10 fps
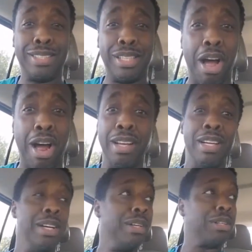and start
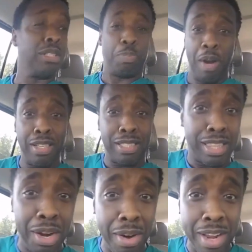conspiracy
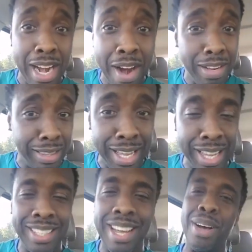theory and
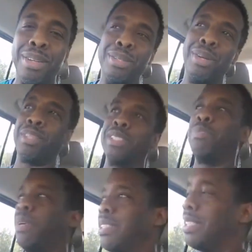everything. I don't do no
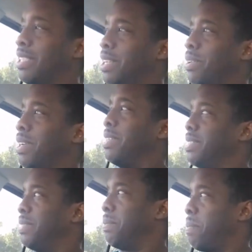conspiracy theory.
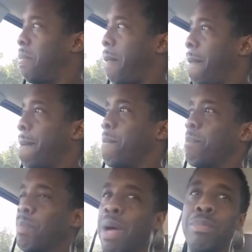
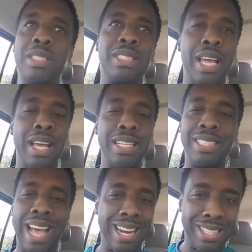But I'm just saying,
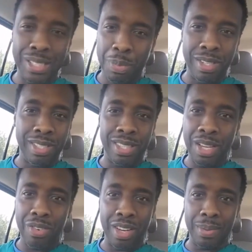it's not a conspiracy
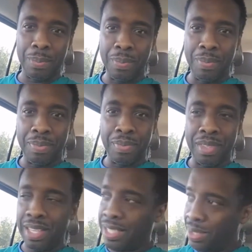theory.
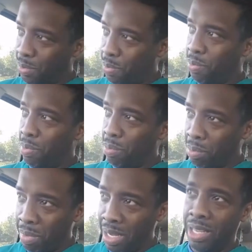This is
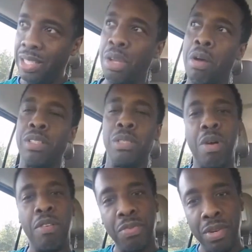me talking to
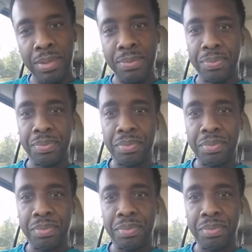my friend,